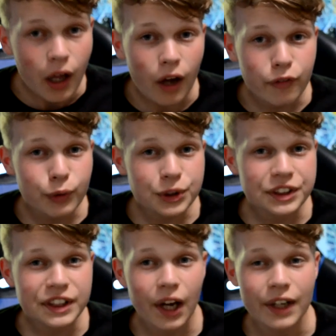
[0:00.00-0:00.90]

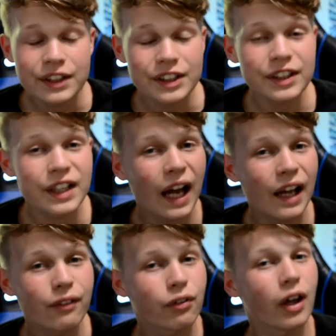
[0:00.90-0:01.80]
Unfortunately, I did
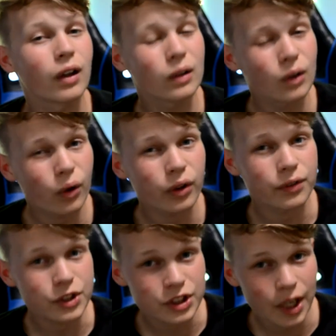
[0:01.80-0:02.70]
have a lot of
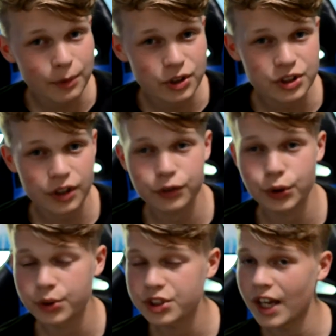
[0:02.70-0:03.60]
assignment stuff
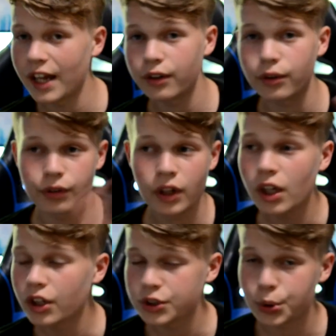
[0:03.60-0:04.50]
due at the end of
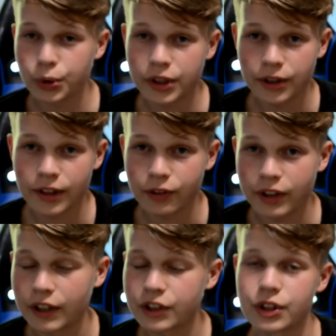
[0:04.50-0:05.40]
school year and
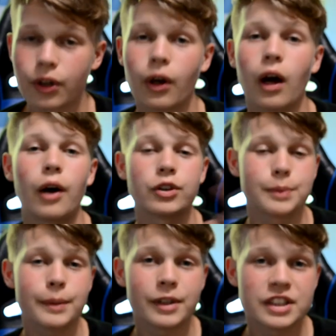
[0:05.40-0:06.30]
everything, so I was a
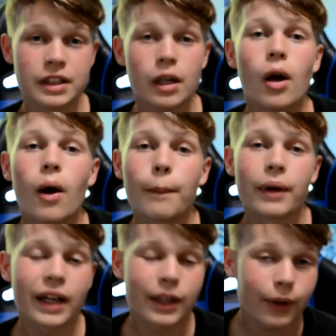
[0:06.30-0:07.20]
bit busy.
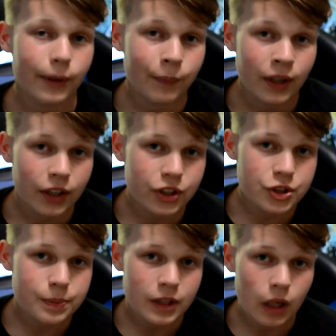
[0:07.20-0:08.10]
But anyway, it'd
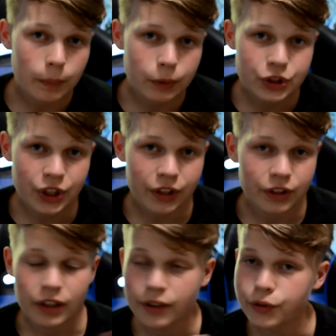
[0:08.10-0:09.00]
just be
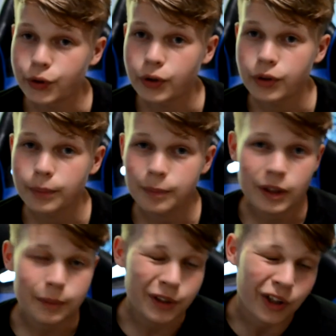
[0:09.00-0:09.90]
appreciated if you could be
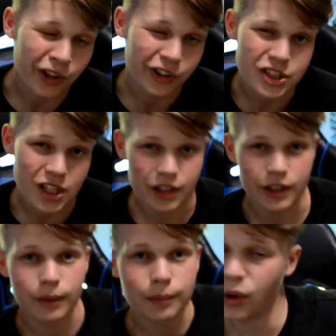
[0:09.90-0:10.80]
a bit understanding.
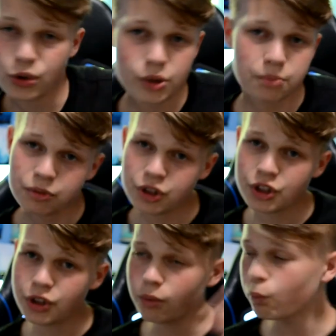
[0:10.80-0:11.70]
And also, just so
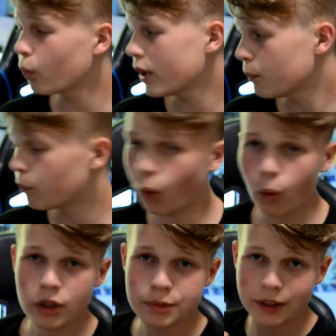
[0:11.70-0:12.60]
you know, we
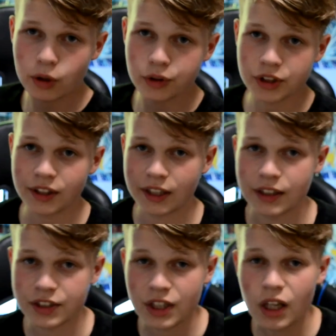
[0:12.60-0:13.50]
always make content like
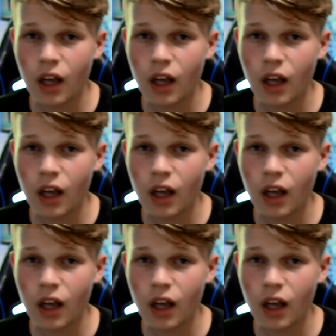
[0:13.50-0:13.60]
this.